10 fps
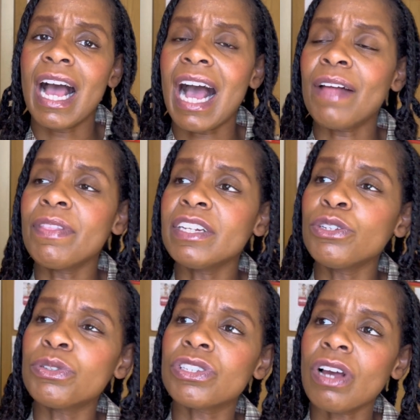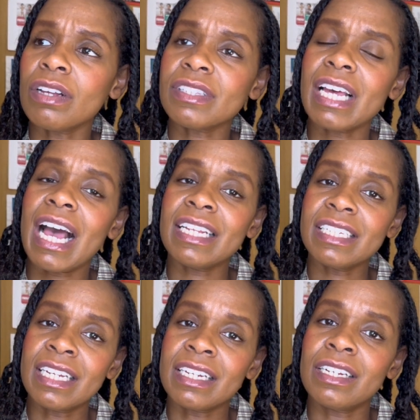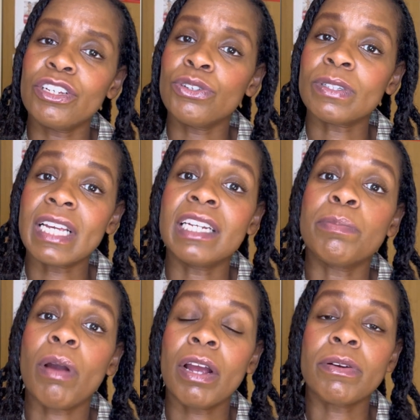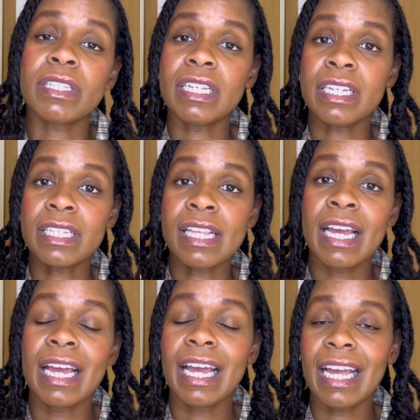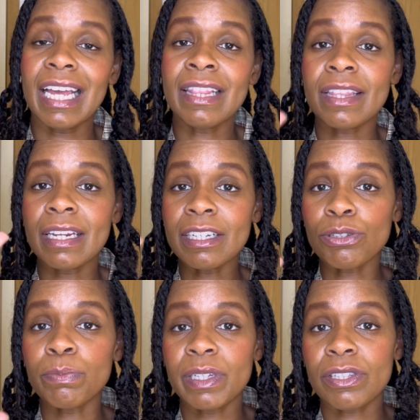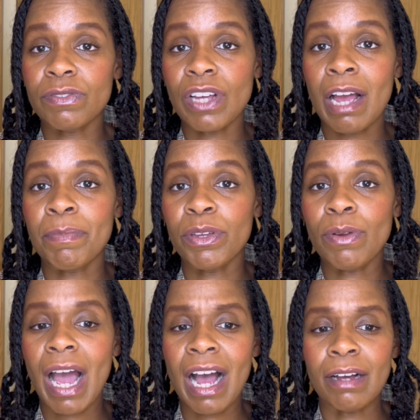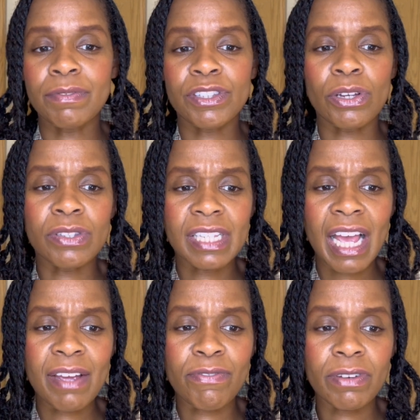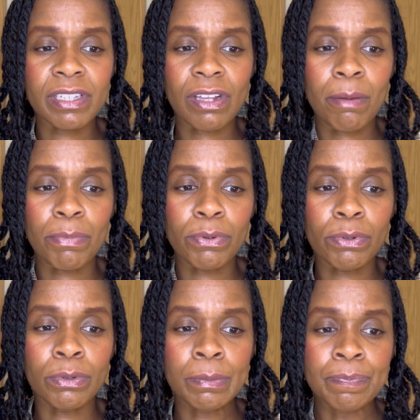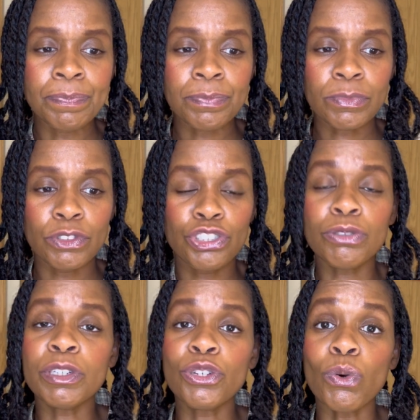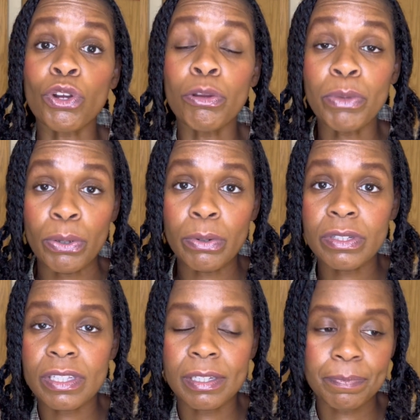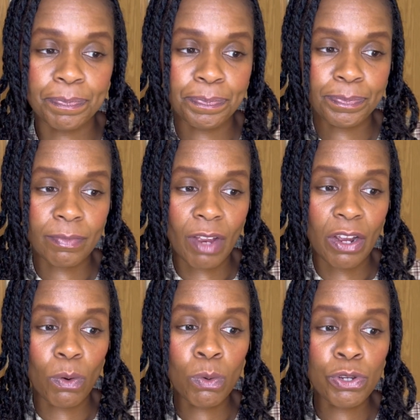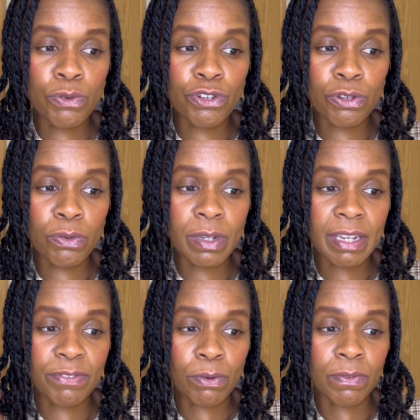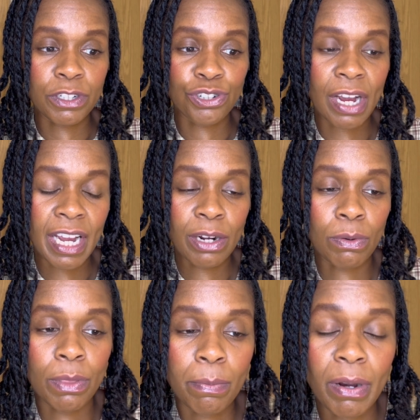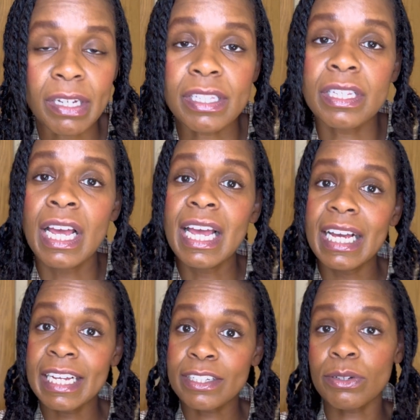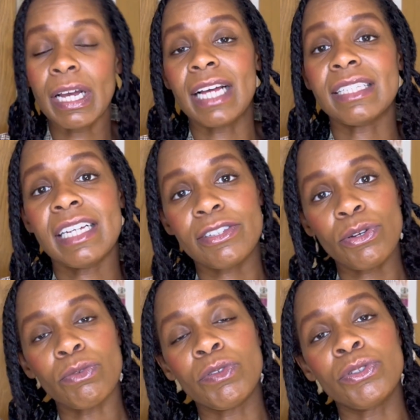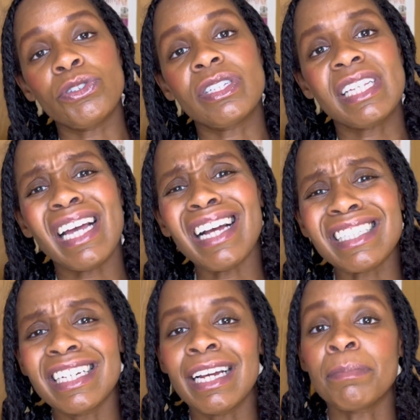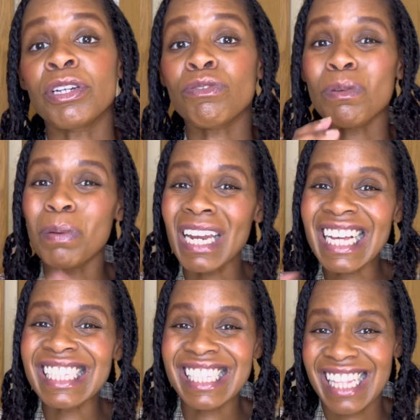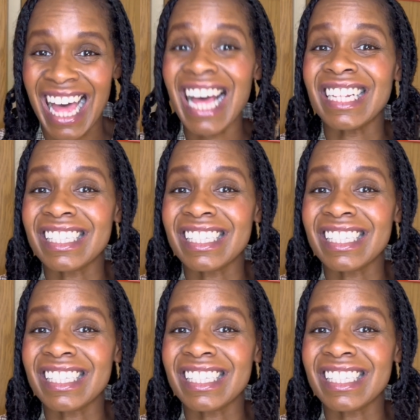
And then you start to add in your daily priorities in the little bits of time that you have. So say, for example, during your commute, all you do if you're on the train or on the bus is look at TikTok reels. You can say, actually, I'm going to replace that,